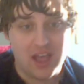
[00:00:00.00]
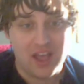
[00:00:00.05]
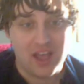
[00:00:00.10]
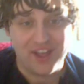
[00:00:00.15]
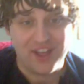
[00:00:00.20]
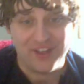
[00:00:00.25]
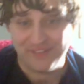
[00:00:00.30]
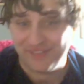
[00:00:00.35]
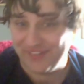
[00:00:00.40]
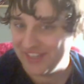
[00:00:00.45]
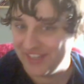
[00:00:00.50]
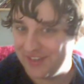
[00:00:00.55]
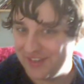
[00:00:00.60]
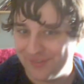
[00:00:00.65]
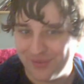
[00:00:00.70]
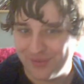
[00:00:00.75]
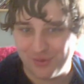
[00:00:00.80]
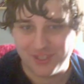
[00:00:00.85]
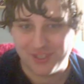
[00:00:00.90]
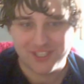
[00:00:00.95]
thank you
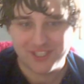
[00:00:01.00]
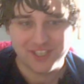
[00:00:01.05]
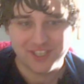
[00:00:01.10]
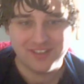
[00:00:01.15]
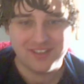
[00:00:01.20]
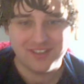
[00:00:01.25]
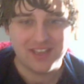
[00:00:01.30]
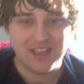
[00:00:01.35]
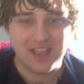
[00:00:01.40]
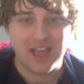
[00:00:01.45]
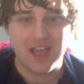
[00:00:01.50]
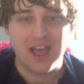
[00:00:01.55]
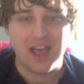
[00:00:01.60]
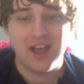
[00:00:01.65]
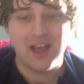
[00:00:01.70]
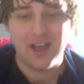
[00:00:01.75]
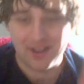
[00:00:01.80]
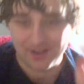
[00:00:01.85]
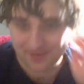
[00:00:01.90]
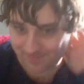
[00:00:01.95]
for watching.
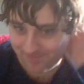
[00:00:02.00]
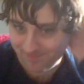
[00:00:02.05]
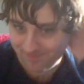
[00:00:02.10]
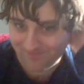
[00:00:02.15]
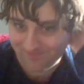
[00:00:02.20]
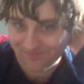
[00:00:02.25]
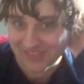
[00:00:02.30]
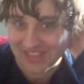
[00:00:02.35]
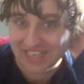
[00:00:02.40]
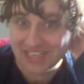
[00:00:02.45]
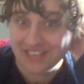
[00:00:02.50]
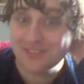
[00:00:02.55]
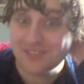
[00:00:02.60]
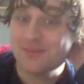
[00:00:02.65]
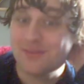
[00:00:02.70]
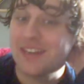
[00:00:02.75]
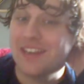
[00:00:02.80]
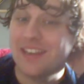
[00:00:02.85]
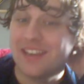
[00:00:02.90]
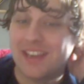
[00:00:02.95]
Guess we
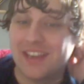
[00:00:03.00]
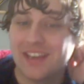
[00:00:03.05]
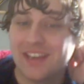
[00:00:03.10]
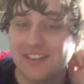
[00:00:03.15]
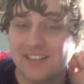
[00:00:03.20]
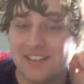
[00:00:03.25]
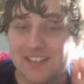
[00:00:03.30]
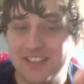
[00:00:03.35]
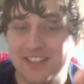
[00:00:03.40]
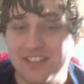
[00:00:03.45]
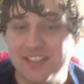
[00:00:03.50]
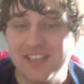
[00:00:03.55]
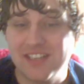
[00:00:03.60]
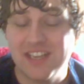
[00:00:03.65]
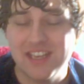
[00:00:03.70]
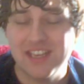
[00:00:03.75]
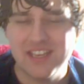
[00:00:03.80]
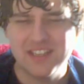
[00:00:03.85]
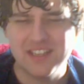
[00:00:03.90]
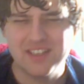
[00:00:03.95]
didn't get into
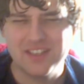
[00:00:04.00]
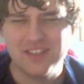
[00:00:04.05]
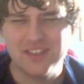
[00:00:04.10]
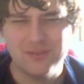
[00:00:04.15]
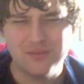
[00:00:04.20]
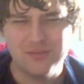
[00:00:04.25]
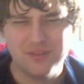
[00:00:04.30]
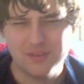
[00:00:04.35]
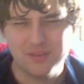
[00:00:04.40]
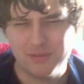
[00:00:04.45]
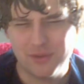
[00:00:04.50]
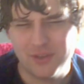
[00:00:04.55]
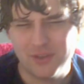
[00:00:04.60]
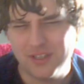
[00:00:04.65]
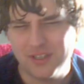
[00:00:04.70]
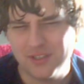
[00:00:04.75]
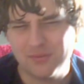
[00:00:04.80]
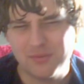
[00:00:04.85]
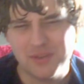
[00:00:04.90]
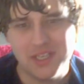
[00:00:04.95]
tier 2
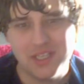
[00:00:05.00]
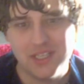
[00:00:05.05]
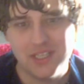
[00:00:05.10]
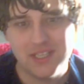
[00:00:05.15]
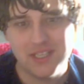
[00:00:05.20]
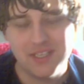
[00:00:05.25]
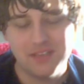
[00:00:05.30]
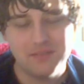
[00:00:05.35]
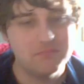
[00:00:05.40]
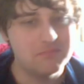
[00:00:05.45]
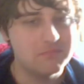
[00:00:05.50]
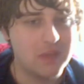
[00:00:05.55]
spoilers really.